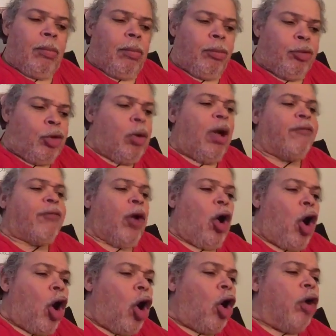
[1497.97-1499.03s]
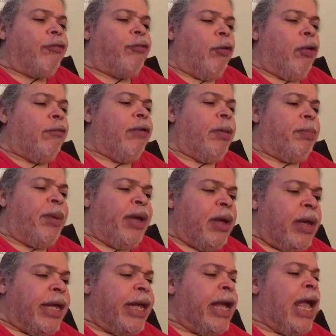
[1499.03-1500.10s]
You have called for
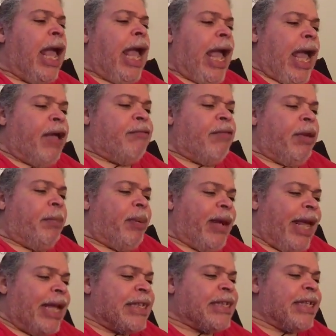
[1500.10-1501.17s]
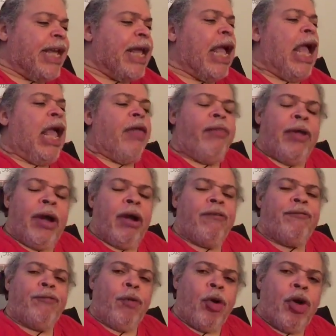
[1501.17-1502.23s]
repealing and replacing the
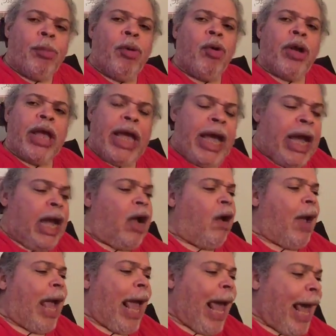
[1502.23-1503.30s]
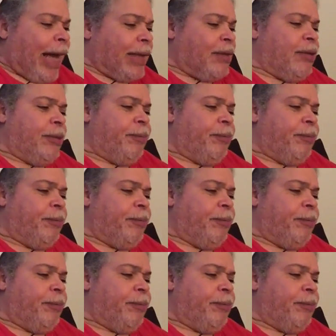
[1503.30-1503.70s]
Affordable Care Act